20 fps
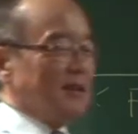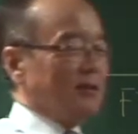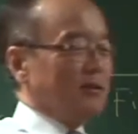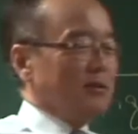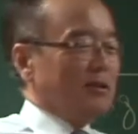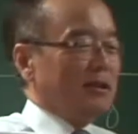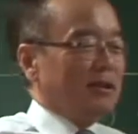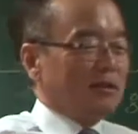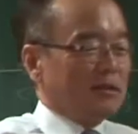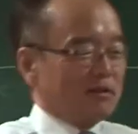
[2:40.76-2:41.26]

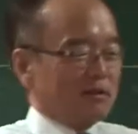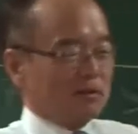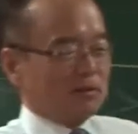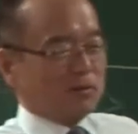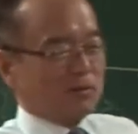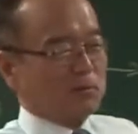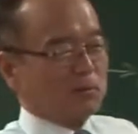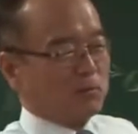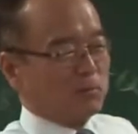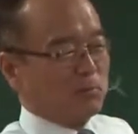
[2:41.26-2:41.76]
We
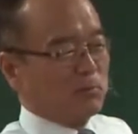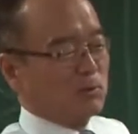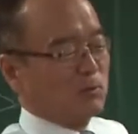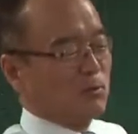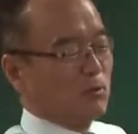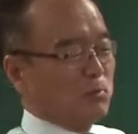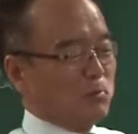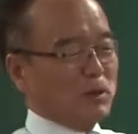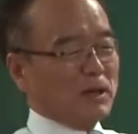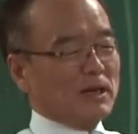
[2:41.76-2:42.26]

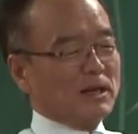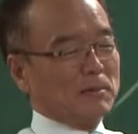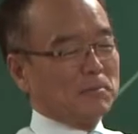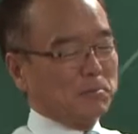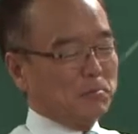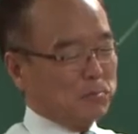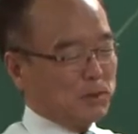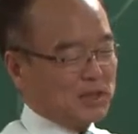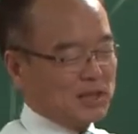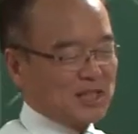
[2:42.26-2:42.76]
better
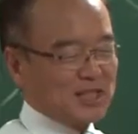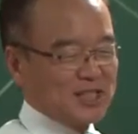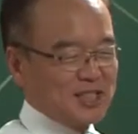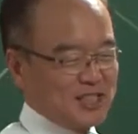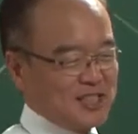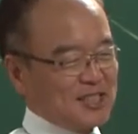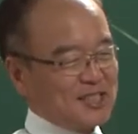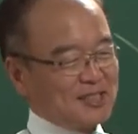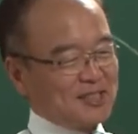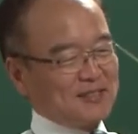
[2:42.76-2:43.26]
be
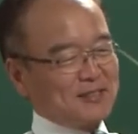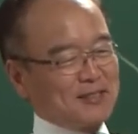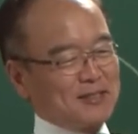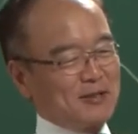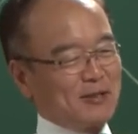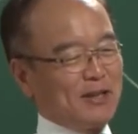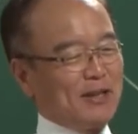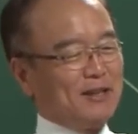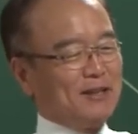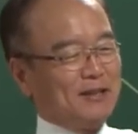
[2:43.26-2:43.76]
consistent,
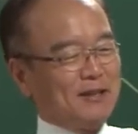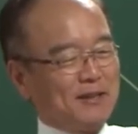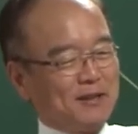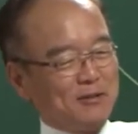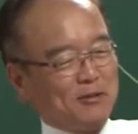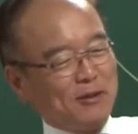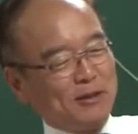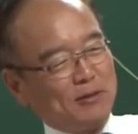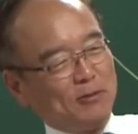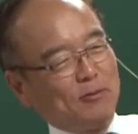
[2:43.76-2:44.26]
right?
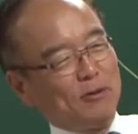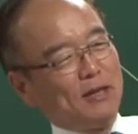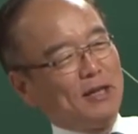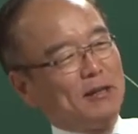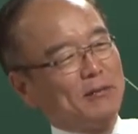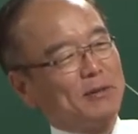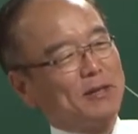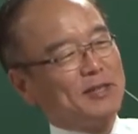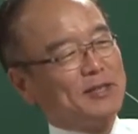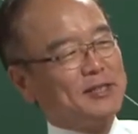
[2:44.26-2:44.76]
We
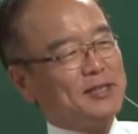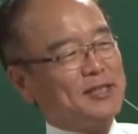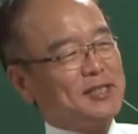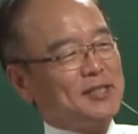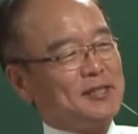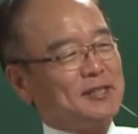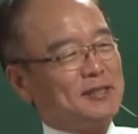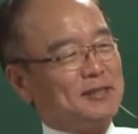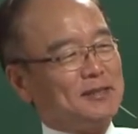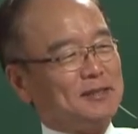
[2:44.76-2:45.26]
love
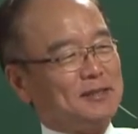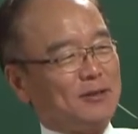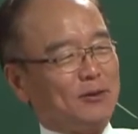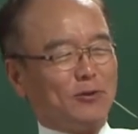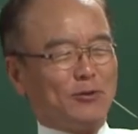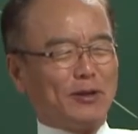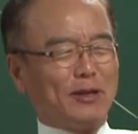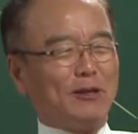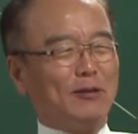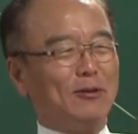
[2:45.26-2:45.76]
consistency.
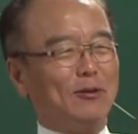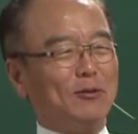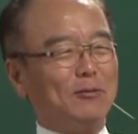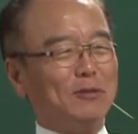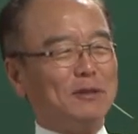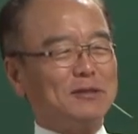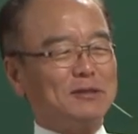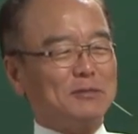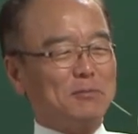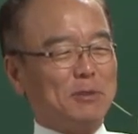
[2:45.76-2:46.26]
On and off
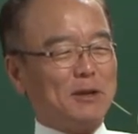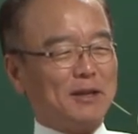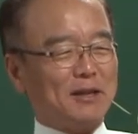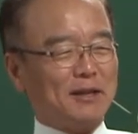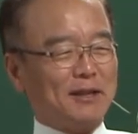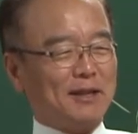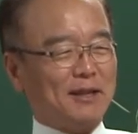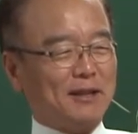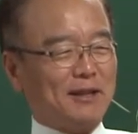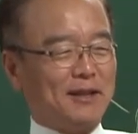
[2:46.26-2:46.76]
is better
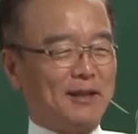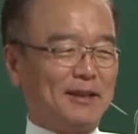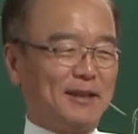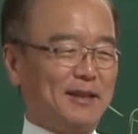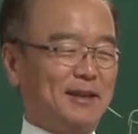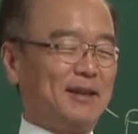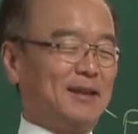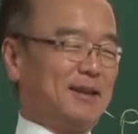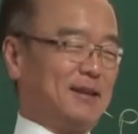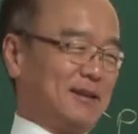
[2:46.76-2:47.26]
than
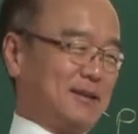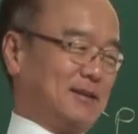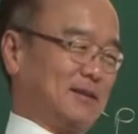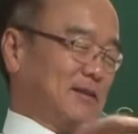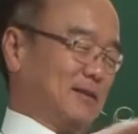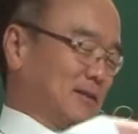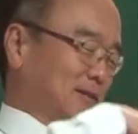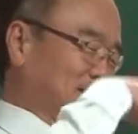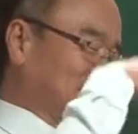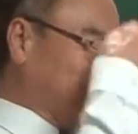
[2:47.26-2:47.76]

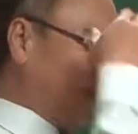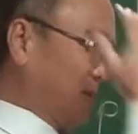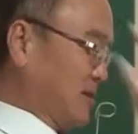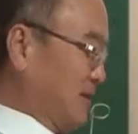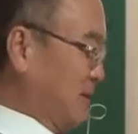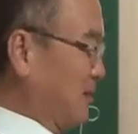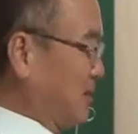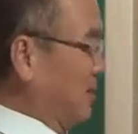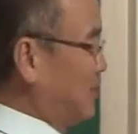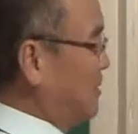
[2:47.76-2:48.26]
a
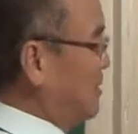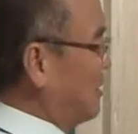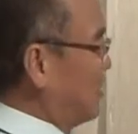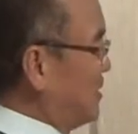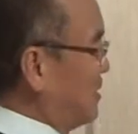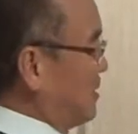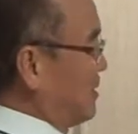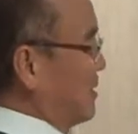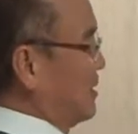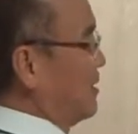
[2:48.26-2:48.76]

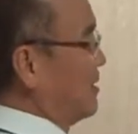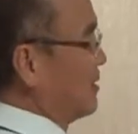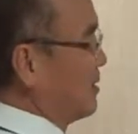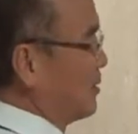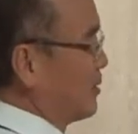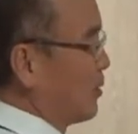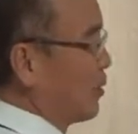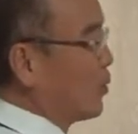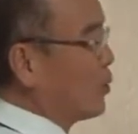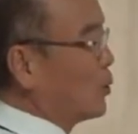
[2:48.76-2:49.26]
real
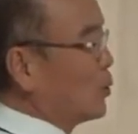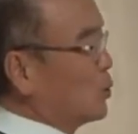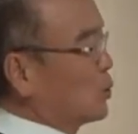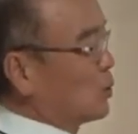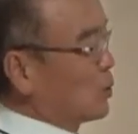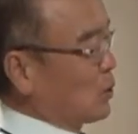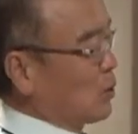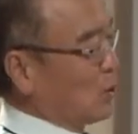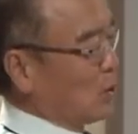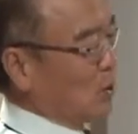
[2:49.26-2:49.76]
low
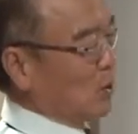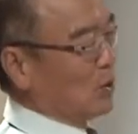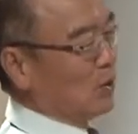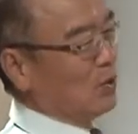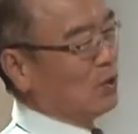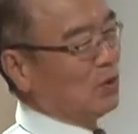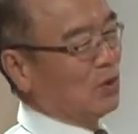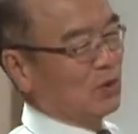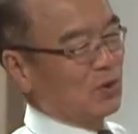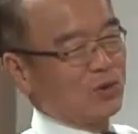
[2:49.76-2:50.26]

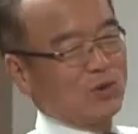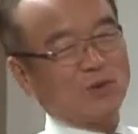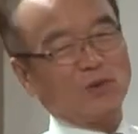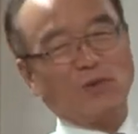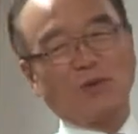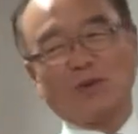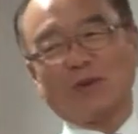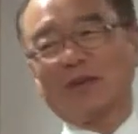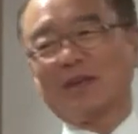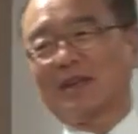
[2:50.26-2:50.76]
tone.
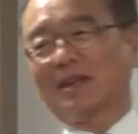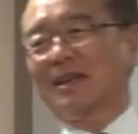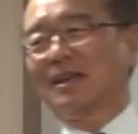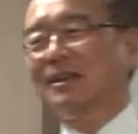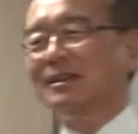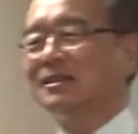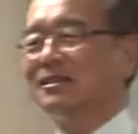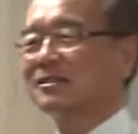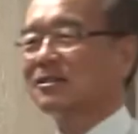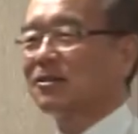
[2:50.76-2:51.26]

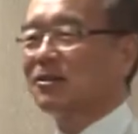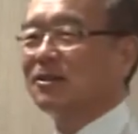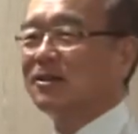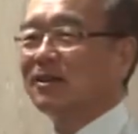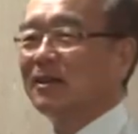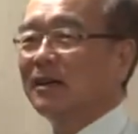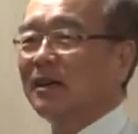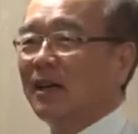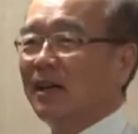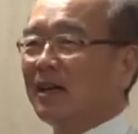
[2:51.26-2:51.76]
Okay, so
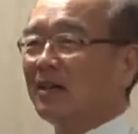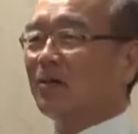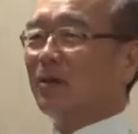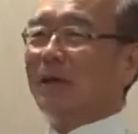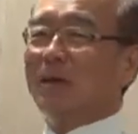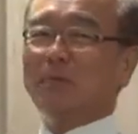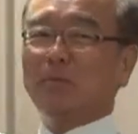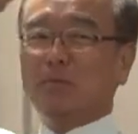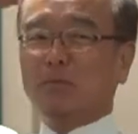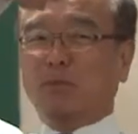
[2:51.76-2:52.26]

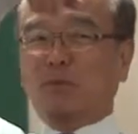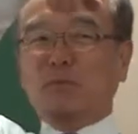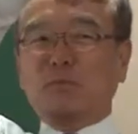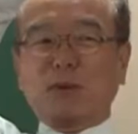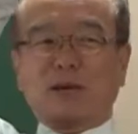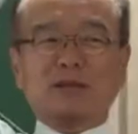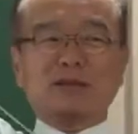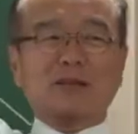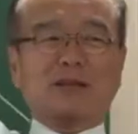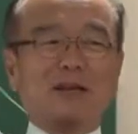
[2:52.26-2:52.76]
anyway,
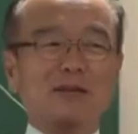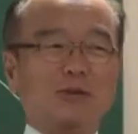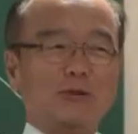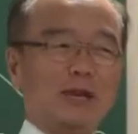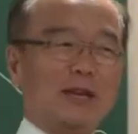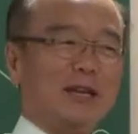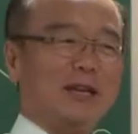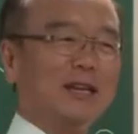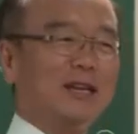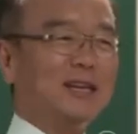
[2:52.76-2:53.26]
back there you
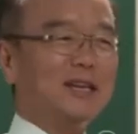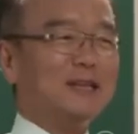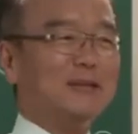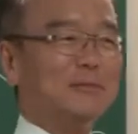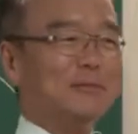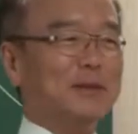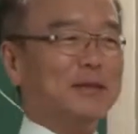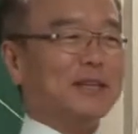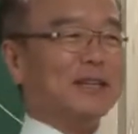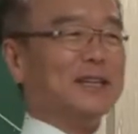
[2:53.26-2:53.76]
can hear
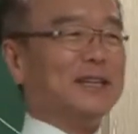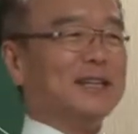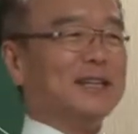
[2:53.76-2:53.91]
me.